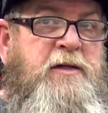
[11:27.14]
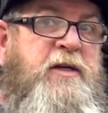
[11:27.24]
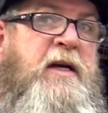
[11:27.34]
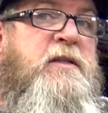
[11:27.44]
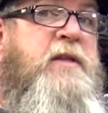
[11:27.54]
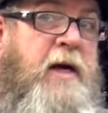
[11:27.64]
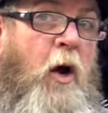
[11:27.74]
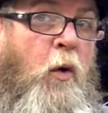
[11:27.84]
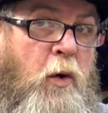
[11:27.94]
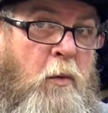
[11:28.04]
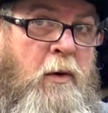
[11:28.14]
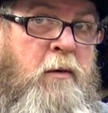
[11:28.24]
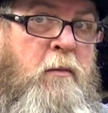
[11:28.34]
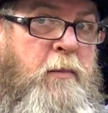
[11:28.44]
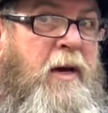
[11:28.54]
this is the older
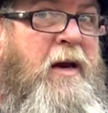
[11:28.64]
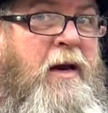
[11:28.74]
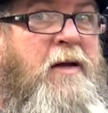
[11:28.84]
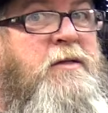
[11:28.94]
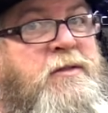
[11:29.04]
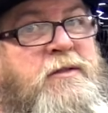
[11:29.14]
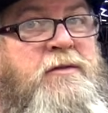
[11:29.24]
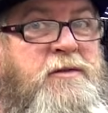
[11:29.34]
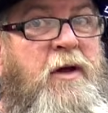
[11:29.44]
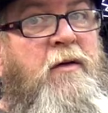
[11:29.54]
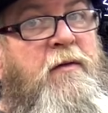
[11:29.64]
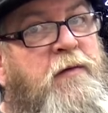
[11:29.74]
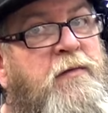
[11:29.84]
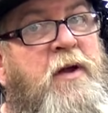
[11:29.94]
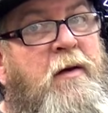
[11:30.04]
one, but it is still the
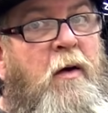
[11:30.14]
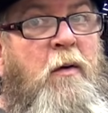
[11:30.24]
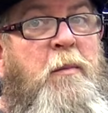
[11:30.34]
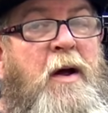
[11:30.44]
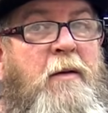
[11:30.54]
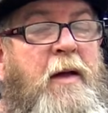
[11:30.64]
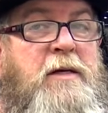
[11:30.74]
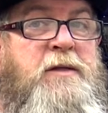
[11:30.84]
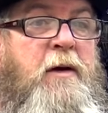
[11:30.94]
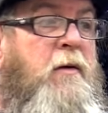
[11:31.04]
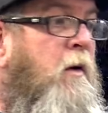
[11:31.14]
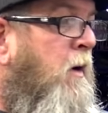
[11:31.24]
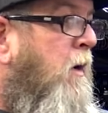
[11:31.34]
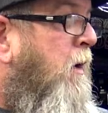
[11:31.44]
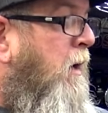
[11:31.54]
1,500 pound XL.
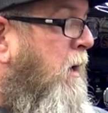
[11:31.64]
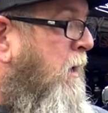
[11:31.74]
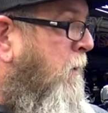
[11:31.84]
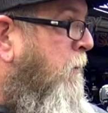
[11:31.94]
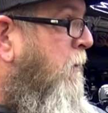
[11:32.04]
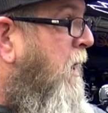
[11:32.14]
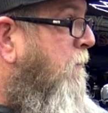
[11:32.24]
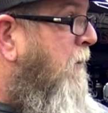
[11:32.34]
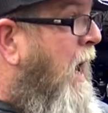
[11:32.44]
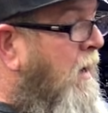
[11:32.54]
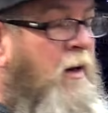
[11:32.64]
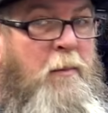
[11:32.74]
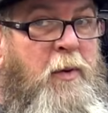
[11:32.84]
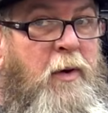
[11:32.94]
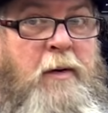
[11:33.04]
I'm not going to
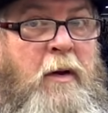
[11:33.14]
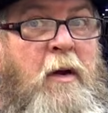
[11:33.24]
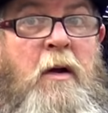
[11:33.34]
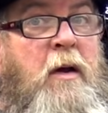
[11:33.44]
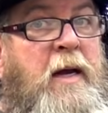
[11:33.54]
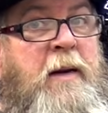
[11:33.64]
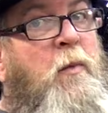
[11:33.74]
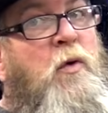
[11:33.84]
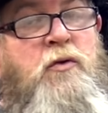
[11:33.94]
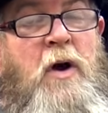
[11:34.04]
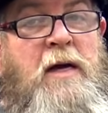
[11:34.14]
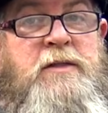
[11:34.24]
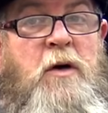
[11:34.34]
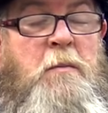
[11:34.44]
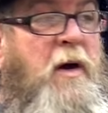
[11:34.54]
put any more trikes
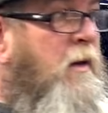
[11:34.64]
on my